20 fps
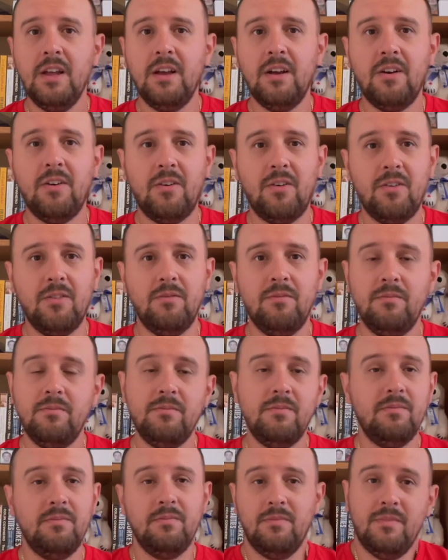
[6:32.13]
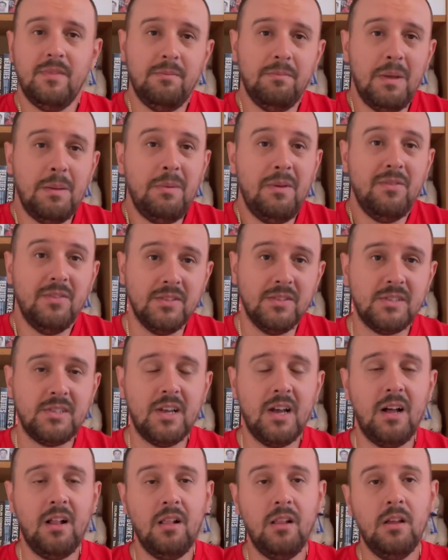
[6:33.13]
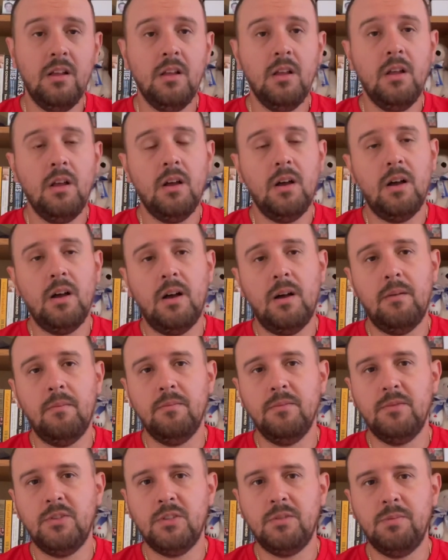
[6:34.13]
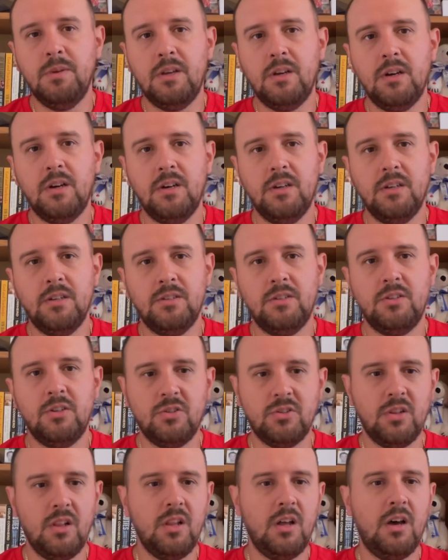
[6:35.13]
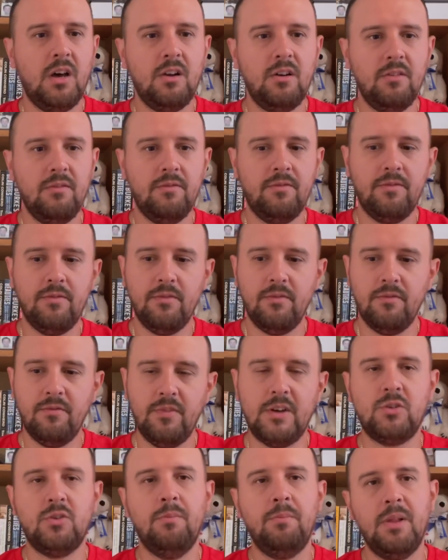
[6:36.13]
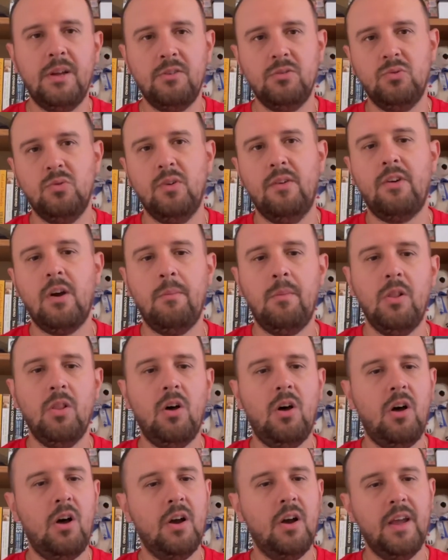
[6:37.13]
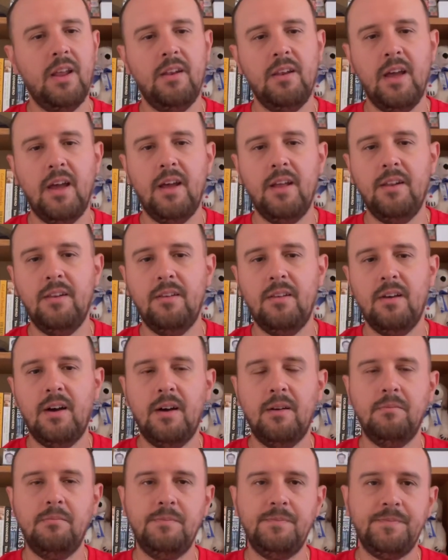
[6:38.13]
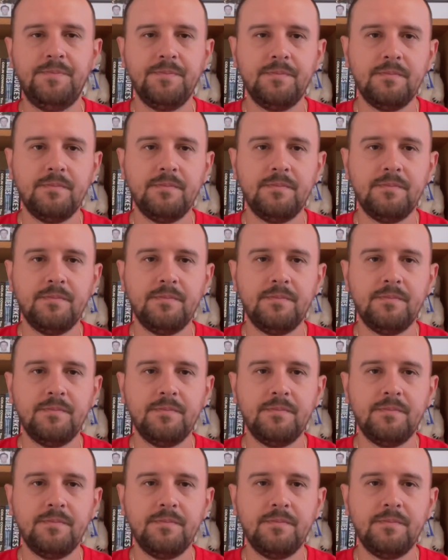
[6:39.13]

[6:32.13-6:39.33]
or maybe even sell, um, just because there's a lot of veteran players who have come along and and um,